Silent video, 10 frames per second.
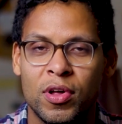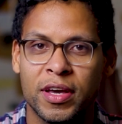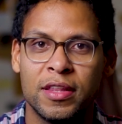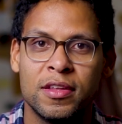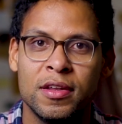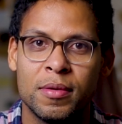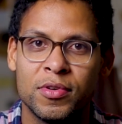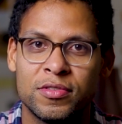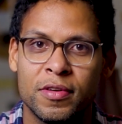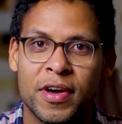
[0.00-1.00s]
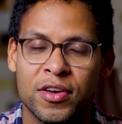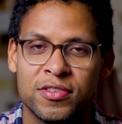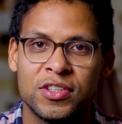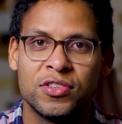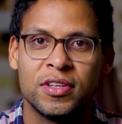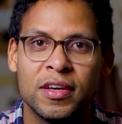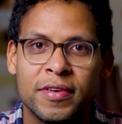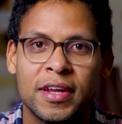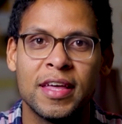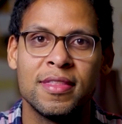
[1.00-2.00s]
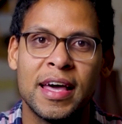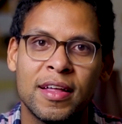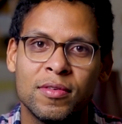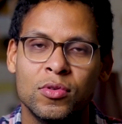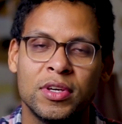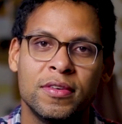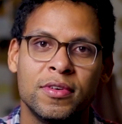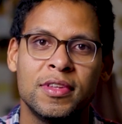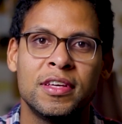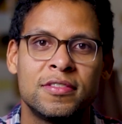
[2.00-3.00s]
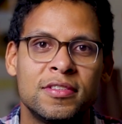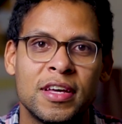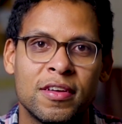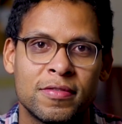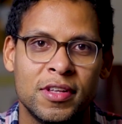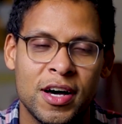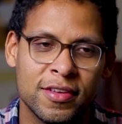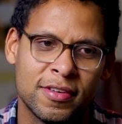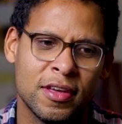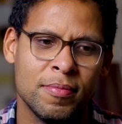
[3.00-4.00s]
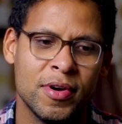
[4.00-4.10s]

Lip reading: plug in the numbers, the values that you're given, and that will give you the instantaneous velocity.